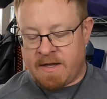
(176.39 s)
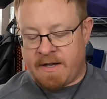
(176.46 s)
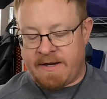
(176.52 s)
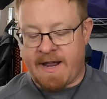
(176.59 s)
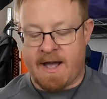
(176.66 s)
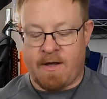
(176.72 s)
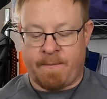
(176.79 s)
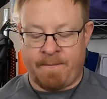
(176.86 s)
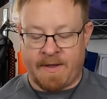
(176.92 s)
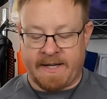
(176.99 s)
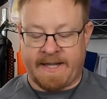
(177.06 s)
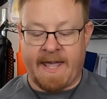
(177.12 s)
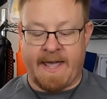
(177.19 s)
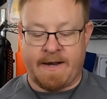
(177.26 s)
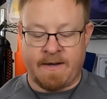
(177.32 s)
Now,
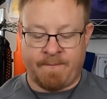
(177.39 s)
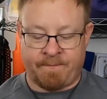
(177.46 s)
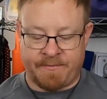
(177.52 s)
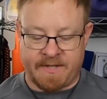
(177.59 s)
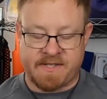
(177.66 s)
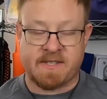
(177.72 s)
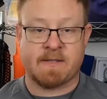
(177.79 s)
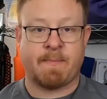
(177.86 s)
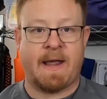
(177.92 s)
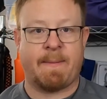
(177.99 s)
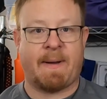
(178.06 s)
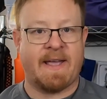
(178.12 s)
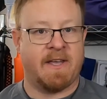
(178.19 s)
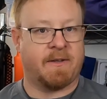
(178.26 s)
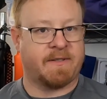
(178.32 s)
again, this is made
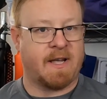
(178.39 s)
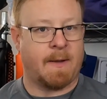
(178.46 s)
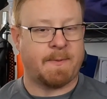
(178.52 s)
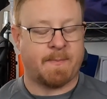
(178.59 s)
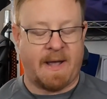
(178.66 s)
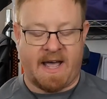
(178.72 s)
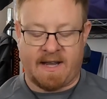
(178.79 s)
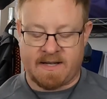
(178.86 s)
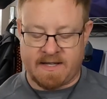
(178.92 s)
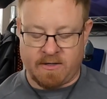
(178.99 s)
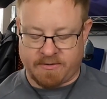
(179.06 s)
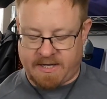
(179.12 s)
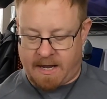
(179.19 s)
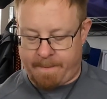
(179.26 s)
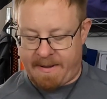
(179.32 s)
by Hilltop
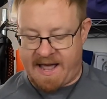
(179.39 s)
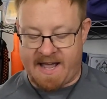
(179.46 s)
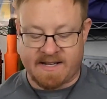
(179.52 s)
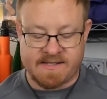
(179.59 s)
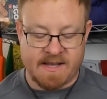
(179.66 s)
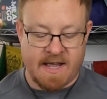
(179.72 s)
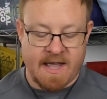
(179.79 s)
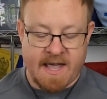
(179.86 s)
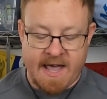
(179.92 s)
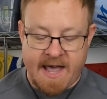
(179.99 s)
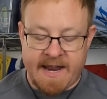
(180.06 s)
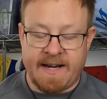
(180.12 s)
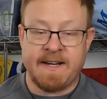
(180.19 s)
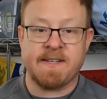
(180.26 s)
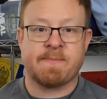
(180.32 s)
Packs,
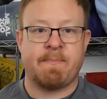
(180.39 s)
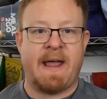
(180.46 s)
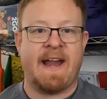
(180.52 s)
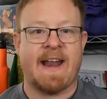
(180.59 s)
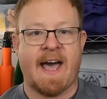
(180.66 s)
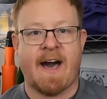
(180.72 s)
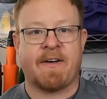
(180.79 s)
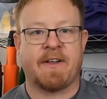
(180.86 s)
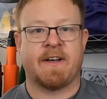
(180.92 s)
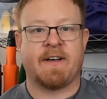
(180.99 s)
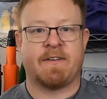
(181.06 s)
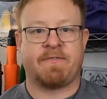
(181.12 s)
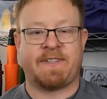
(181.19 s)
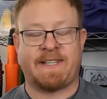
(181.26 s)
and it is made out of